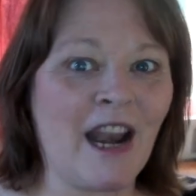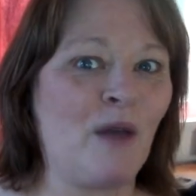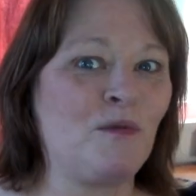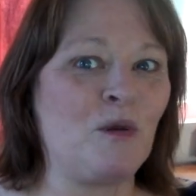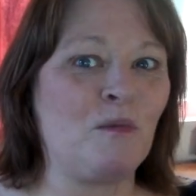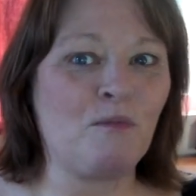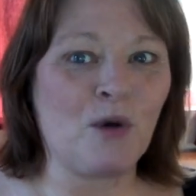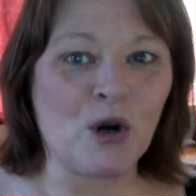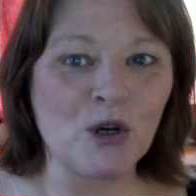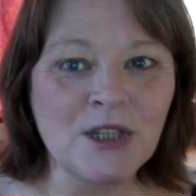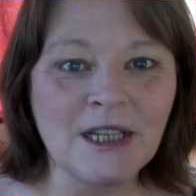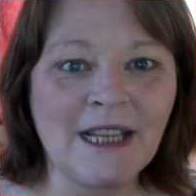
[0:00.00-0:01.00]
and it helps you
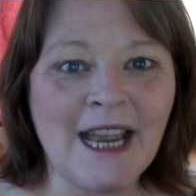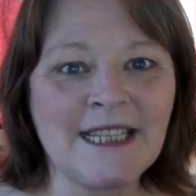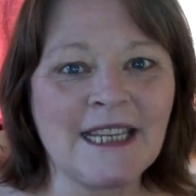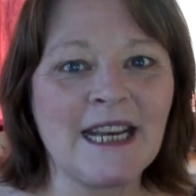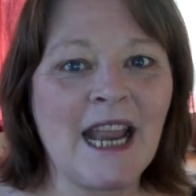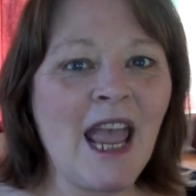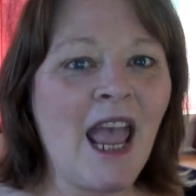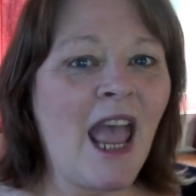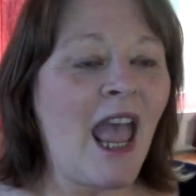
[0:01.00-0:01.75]
personalize it.